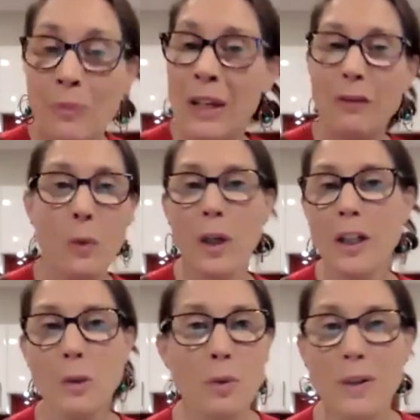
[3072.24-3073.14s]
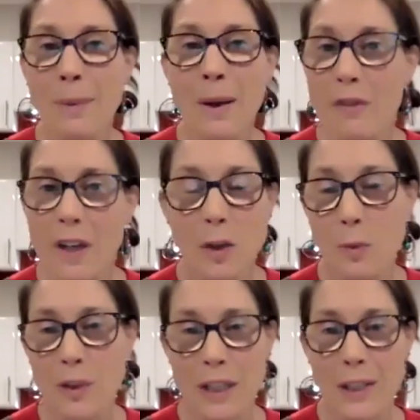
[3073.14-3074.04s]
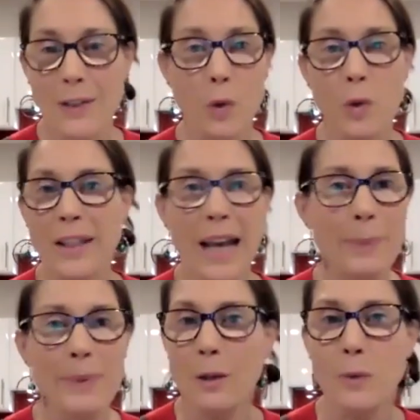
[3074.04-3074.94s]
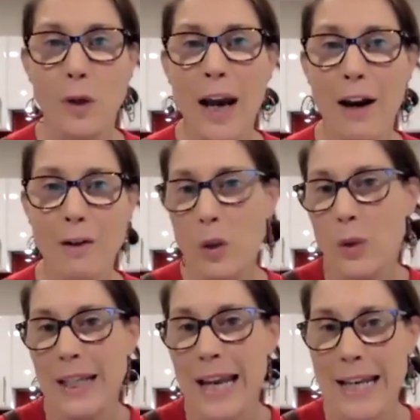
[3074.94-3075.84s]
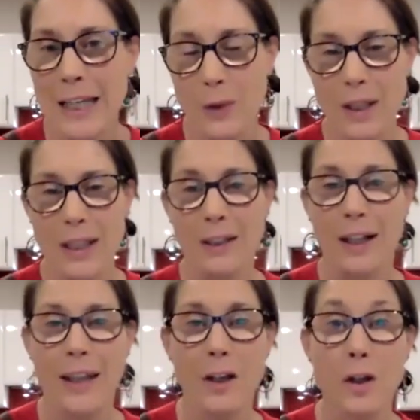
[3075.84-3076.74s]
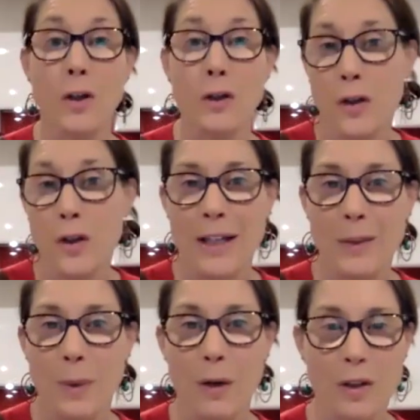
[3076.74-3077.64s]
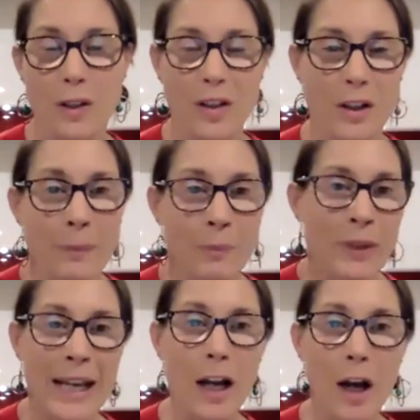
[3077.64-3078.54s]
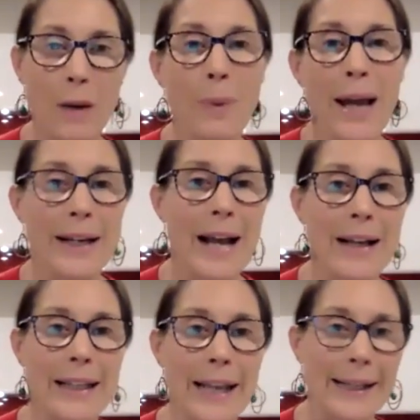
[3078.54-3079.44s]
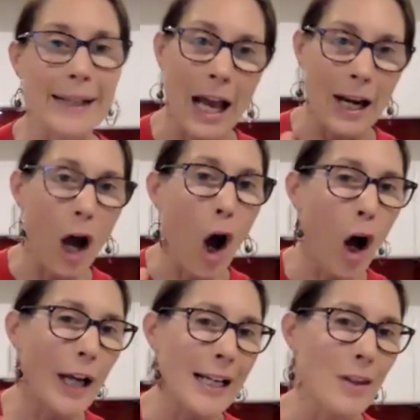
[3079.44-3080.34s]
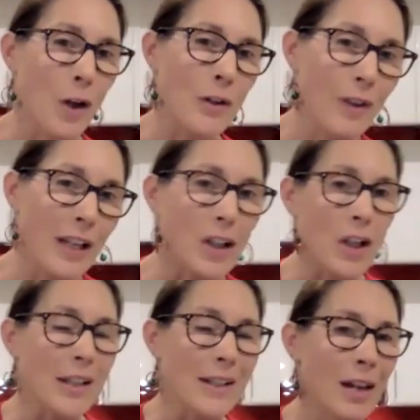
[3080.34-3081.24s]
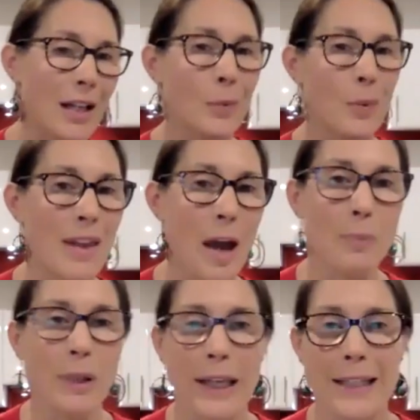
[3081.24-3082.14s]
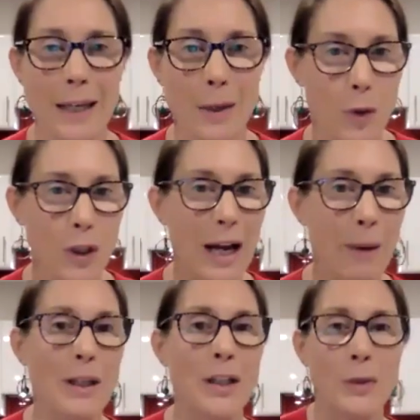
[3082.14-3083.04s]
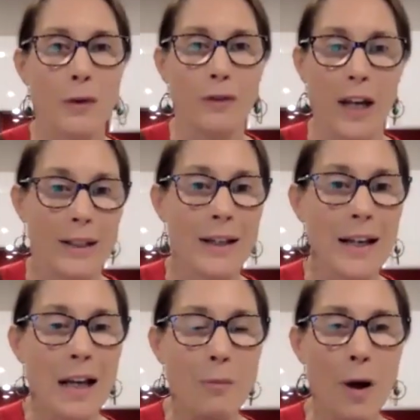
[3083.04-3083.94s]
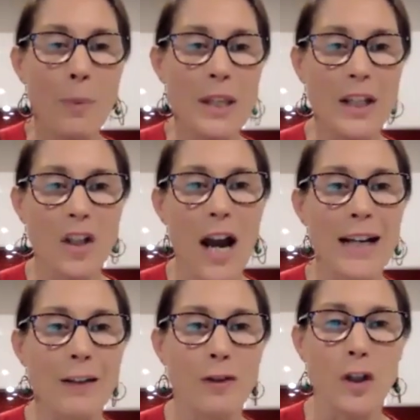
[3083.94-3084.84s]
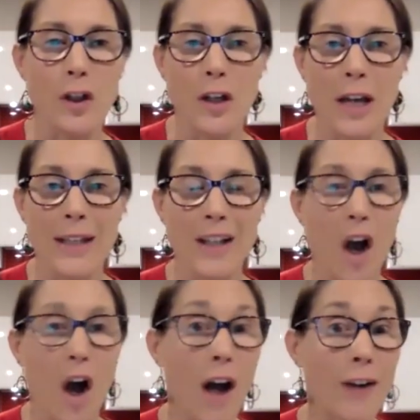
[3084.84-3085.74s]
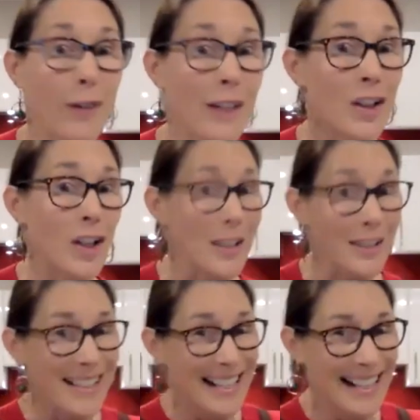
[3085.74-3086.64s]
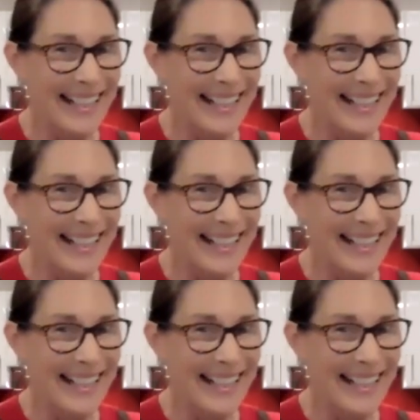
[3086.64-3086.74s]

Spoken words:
if you wanted to put some other vegetables in the sauce, capsicums or carrots or zucchini or anything like that, you could do that as well, just to kind of cut it out again. Hide in those veggies. So that's where that blending would come into effect. Pop in the chat if you do need to hide veggies.